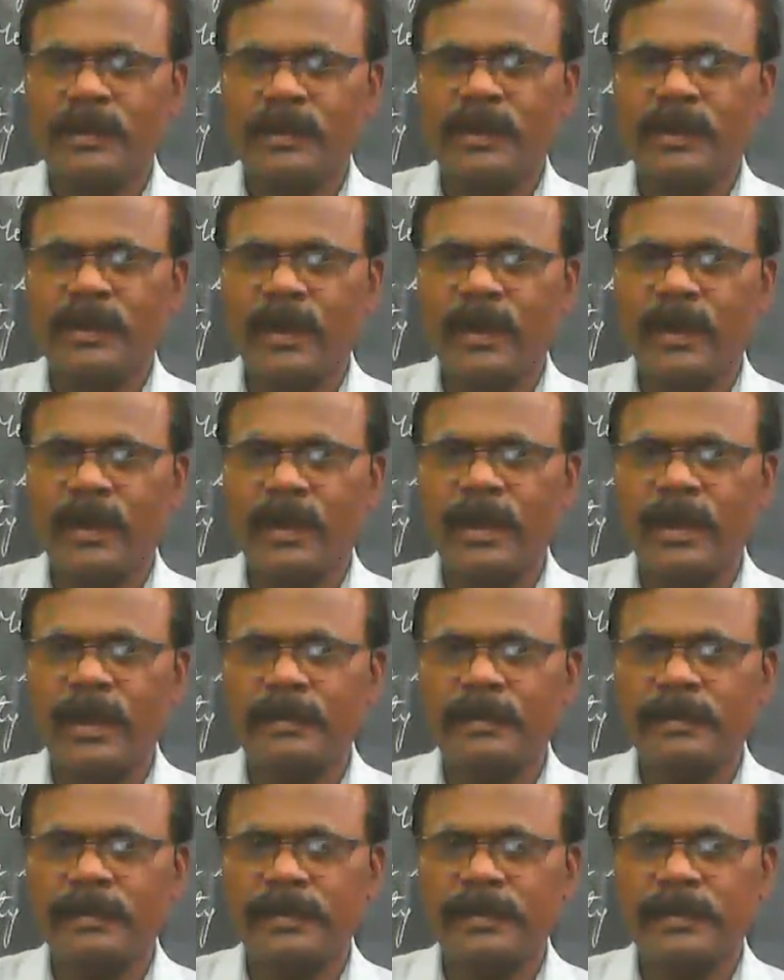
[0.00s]

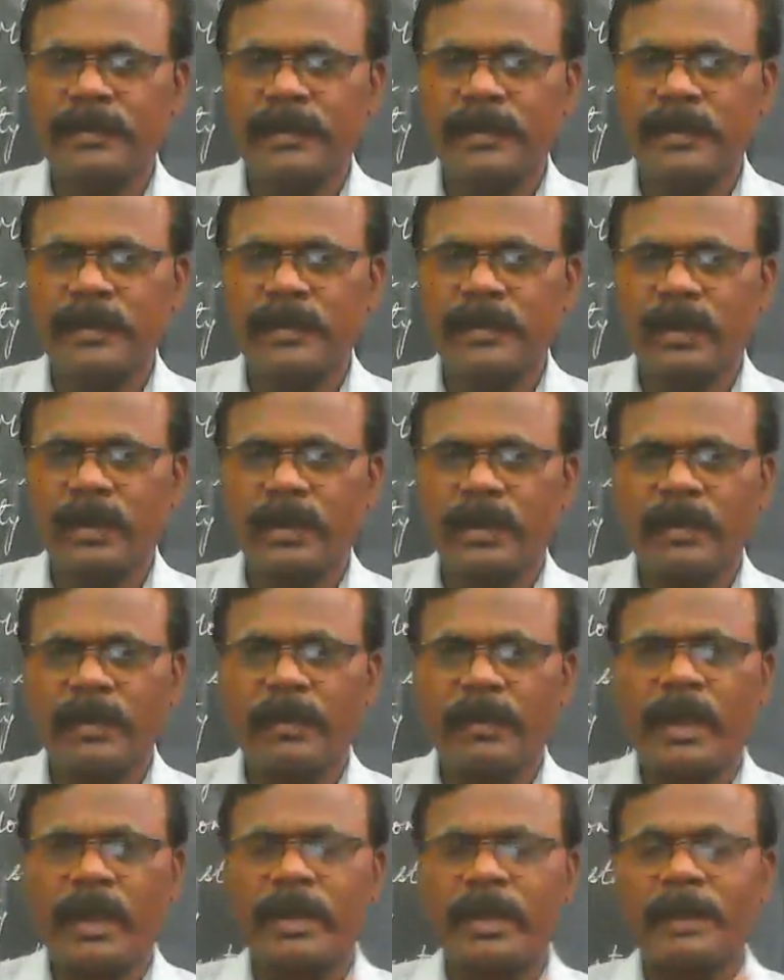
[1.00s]
Okay, so
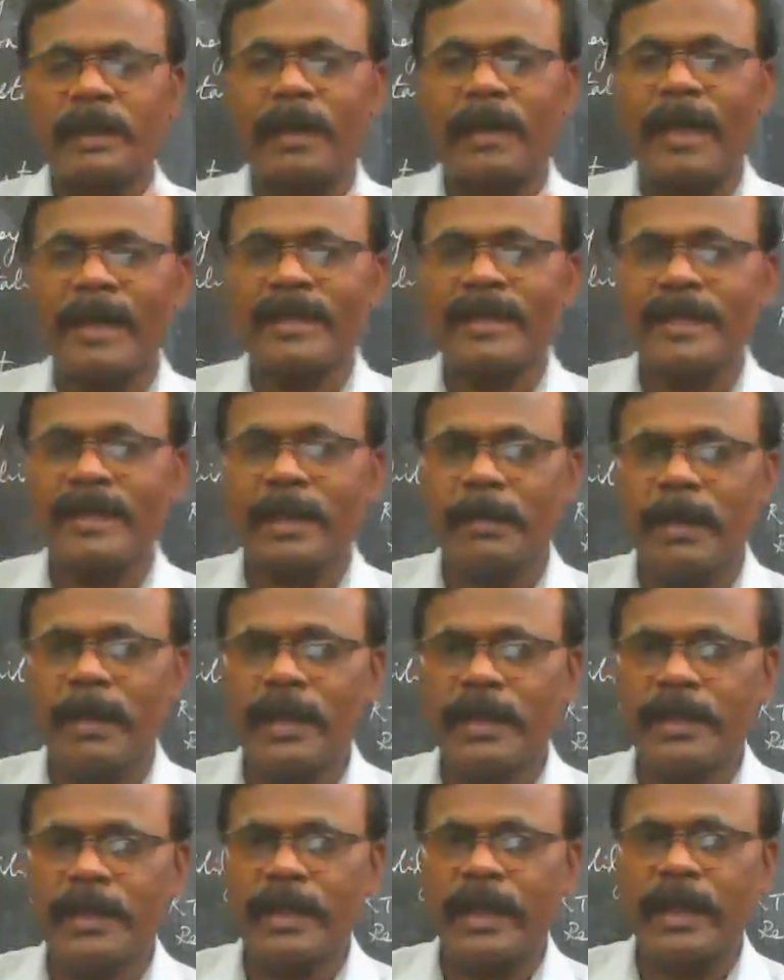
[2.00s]
the price
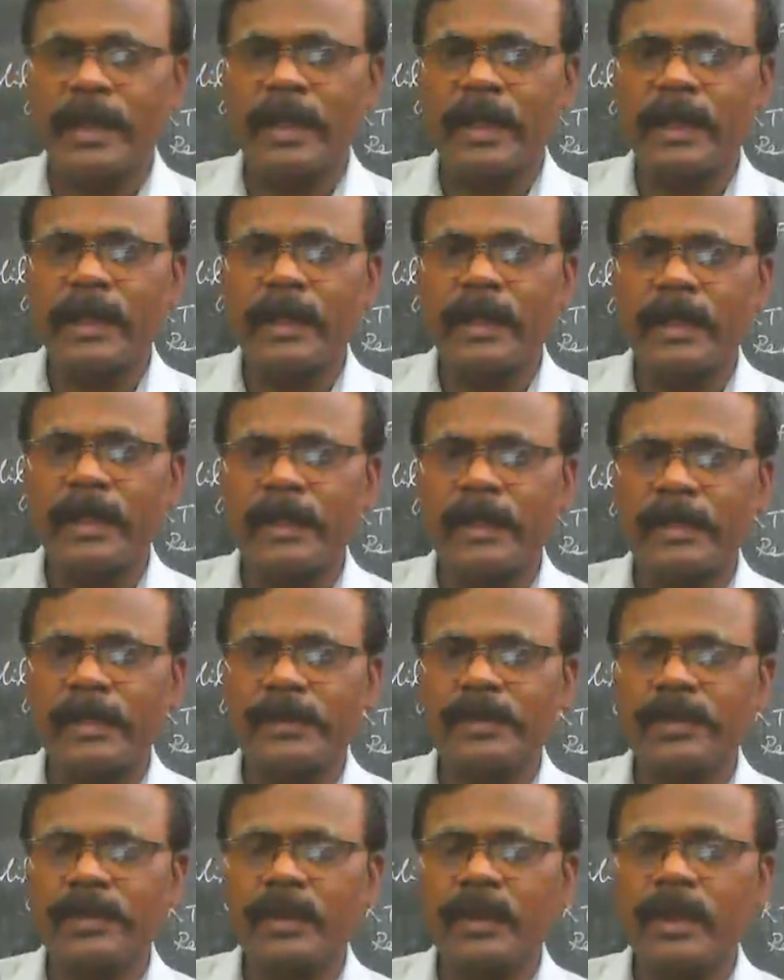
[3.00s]
stability
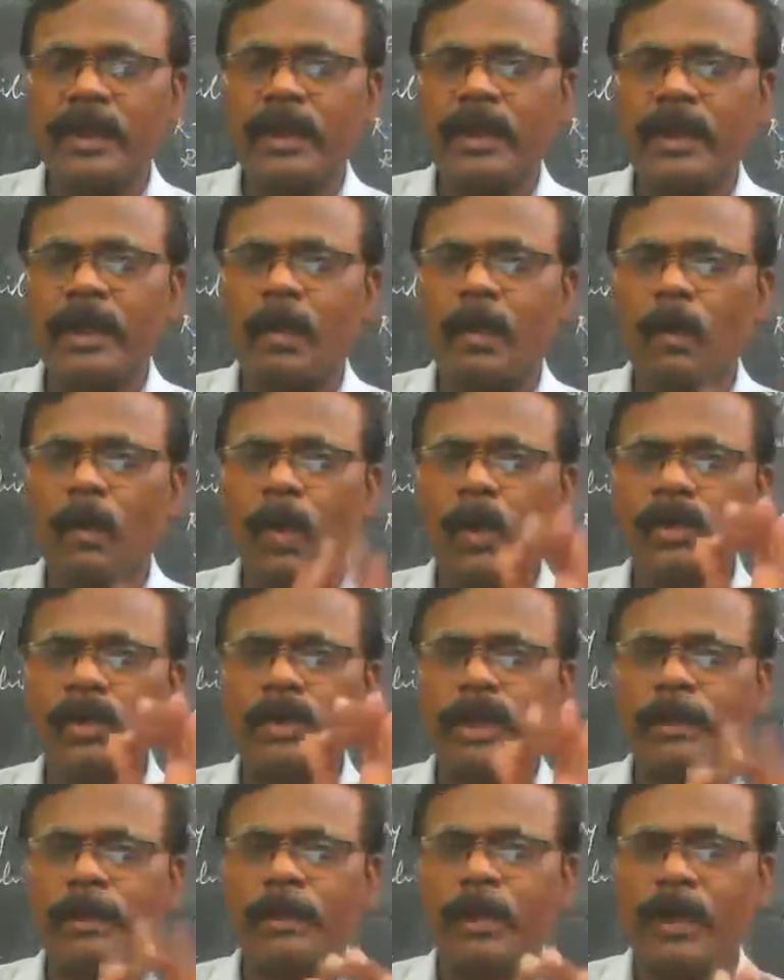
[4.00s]
is the
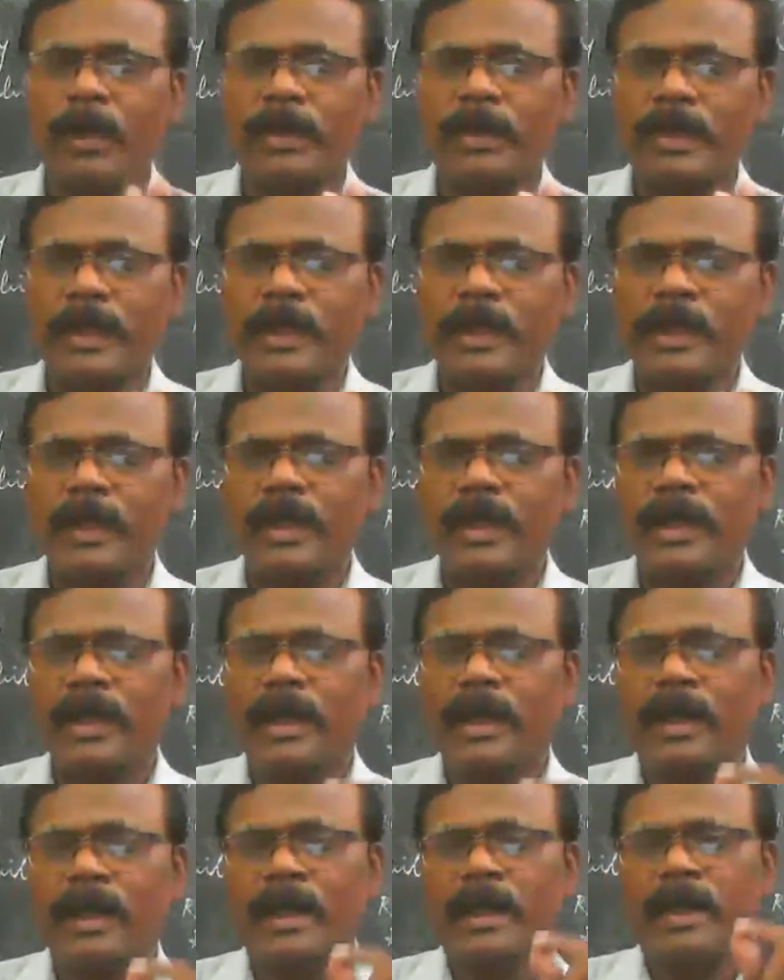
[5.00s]
most important,
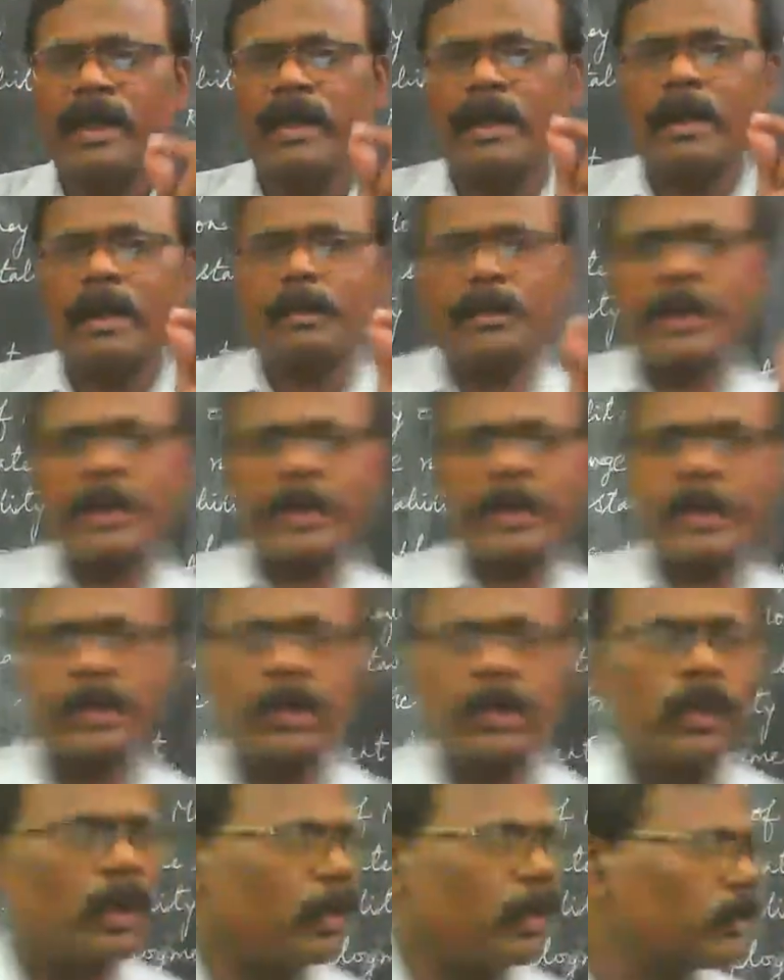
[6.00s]
the
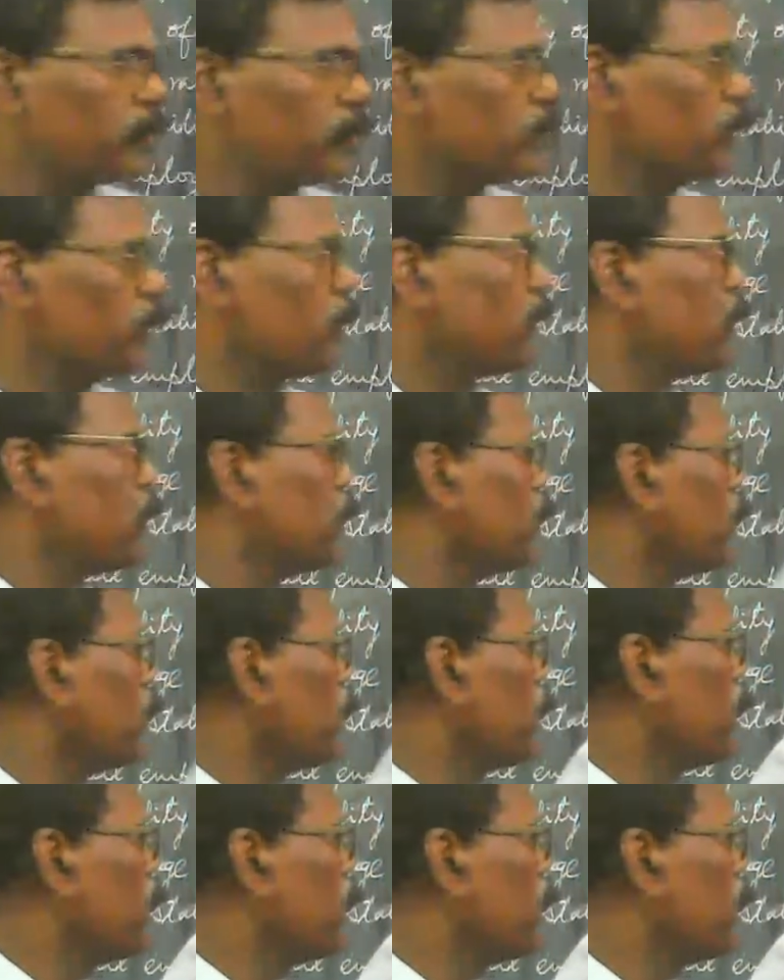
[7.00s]
objective of the